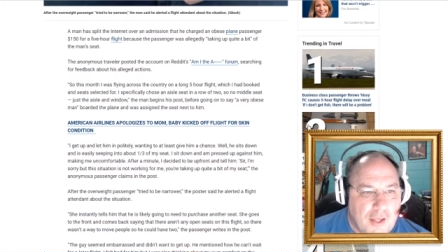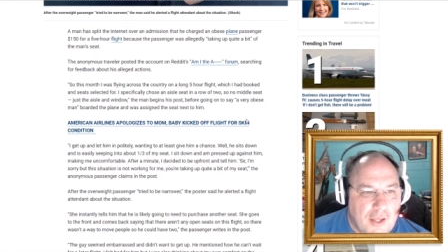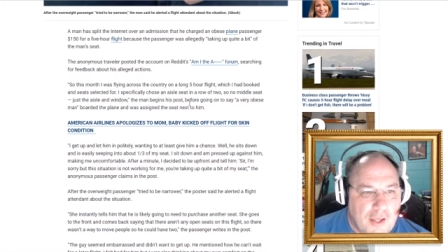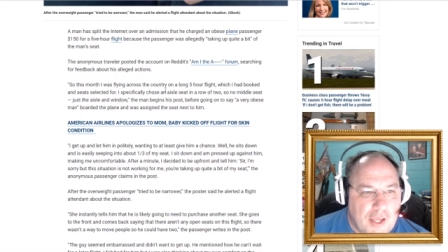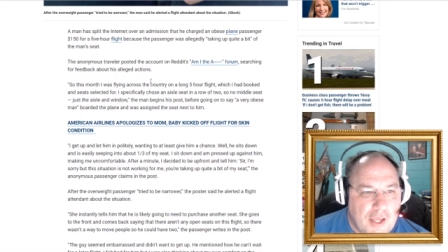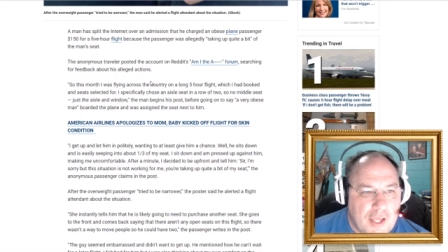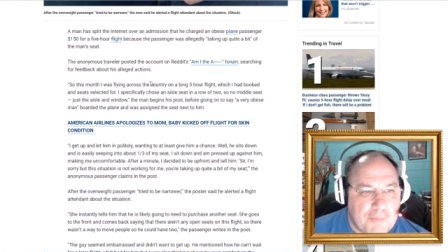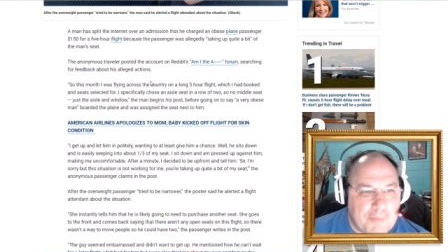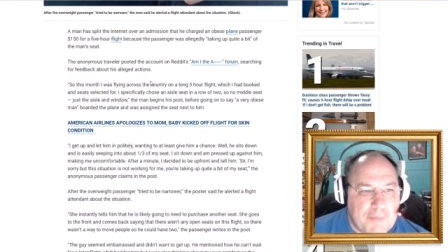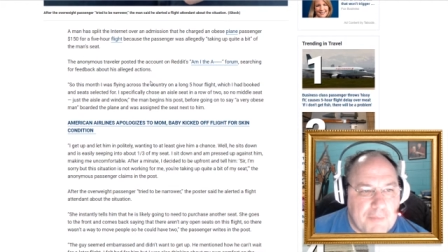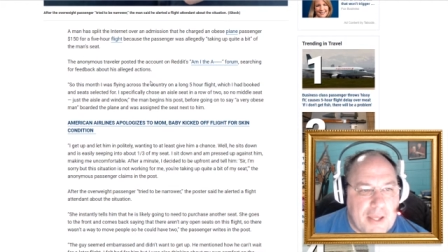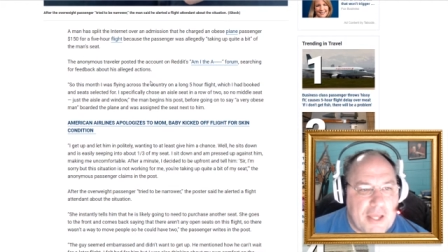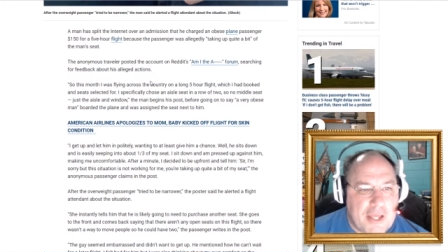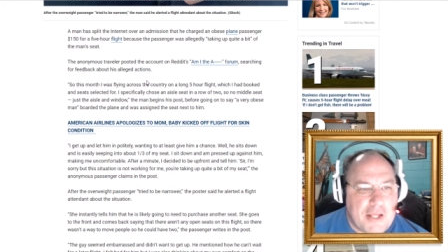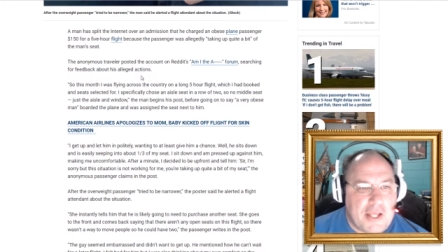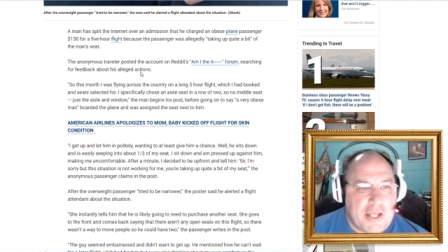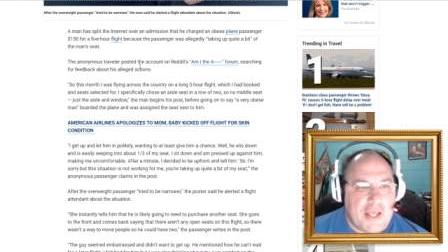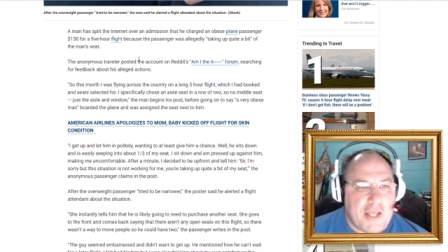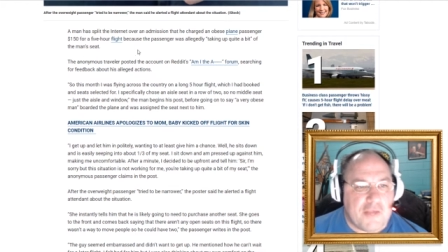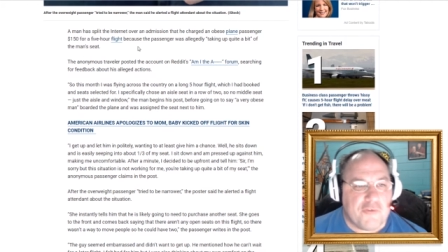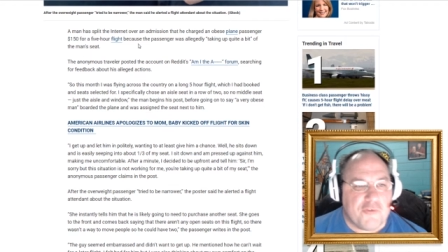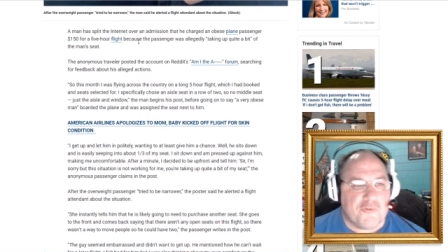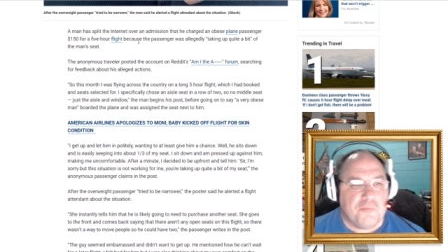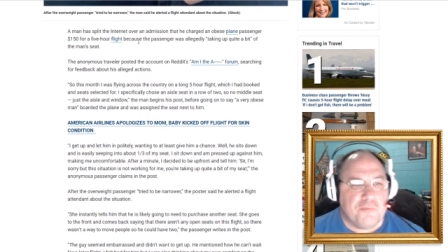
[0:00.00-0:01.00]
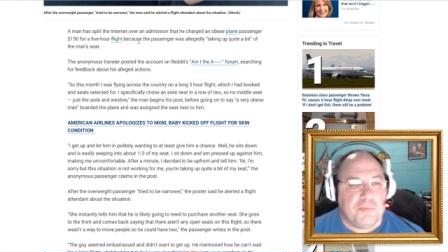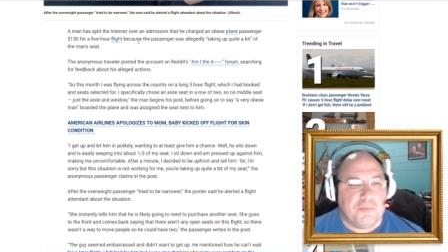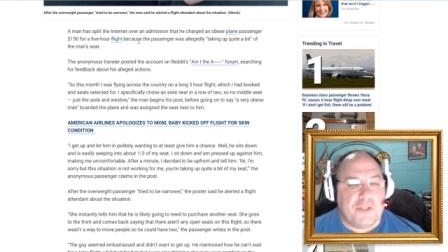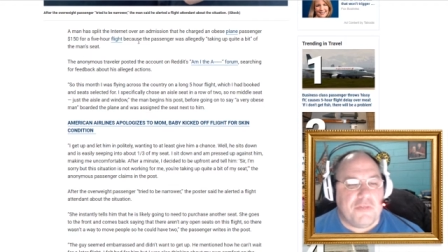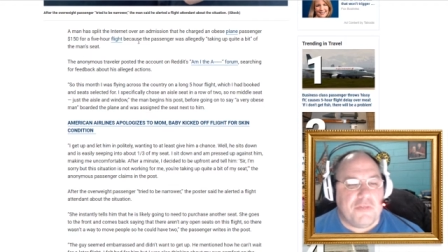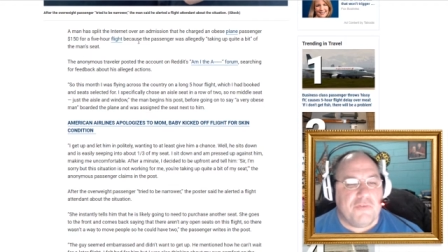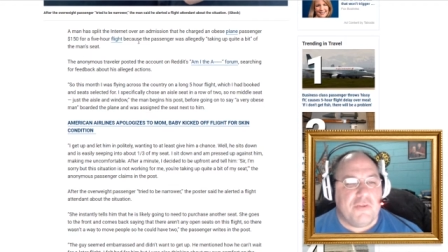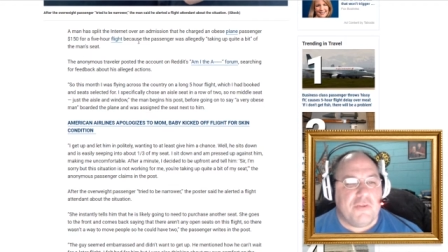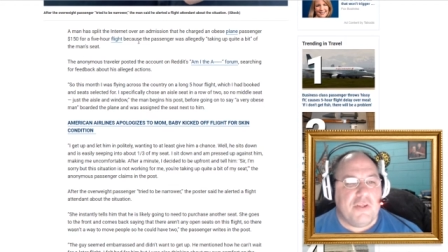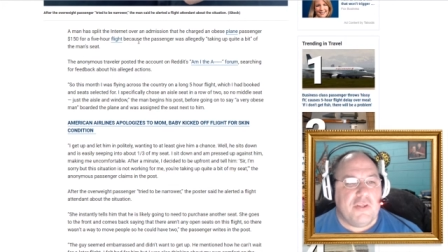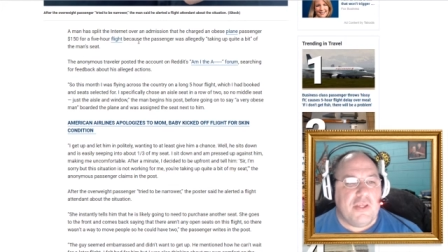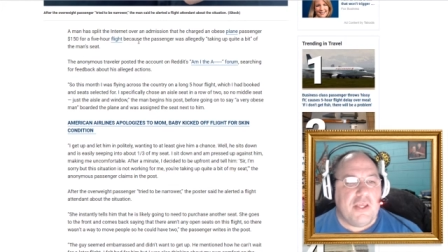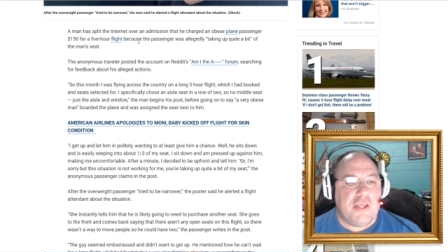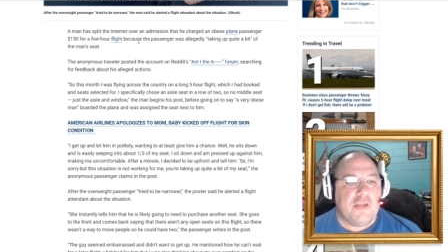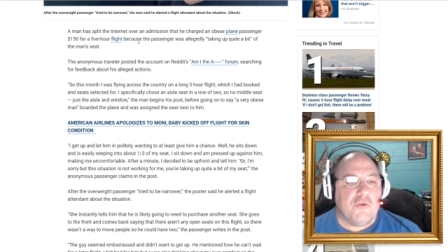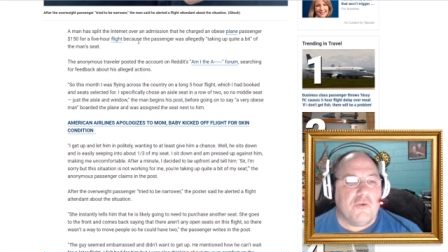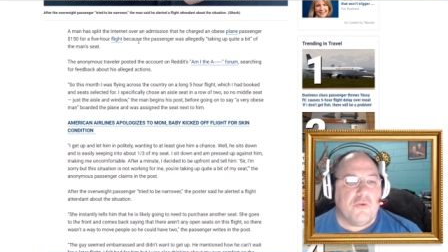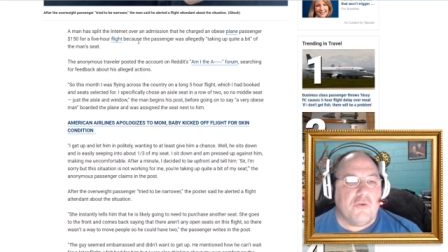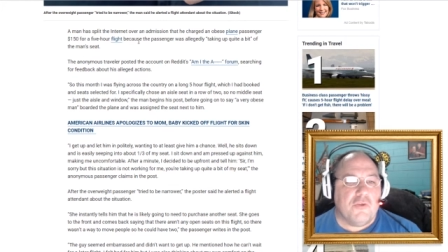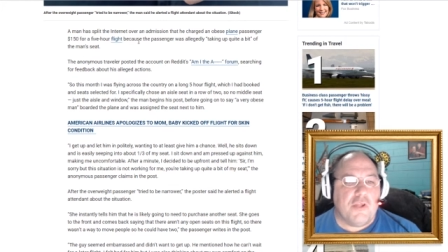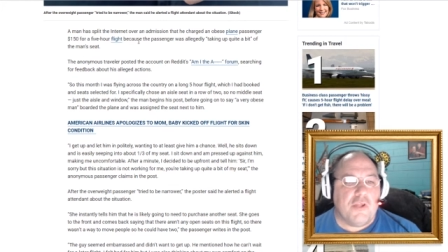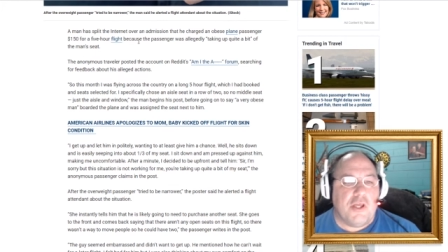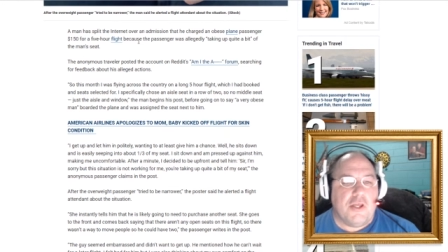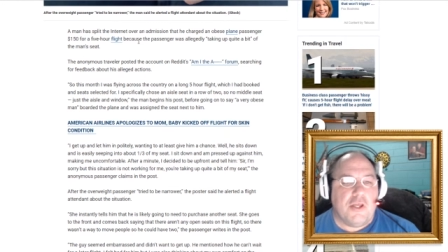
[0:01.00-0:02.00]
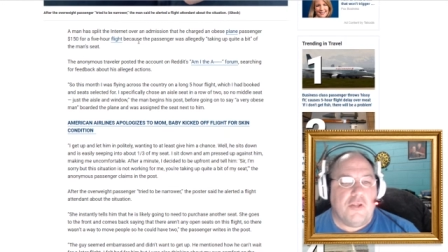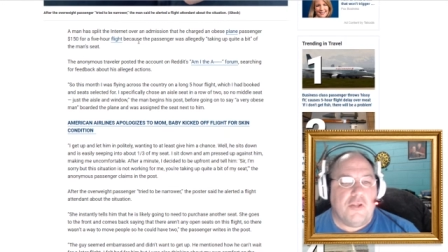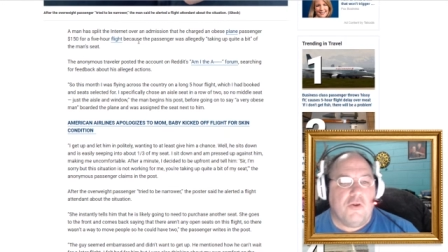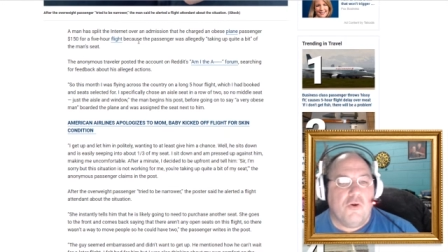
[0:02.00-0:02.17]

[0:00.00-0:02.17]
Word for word: a man has split the internet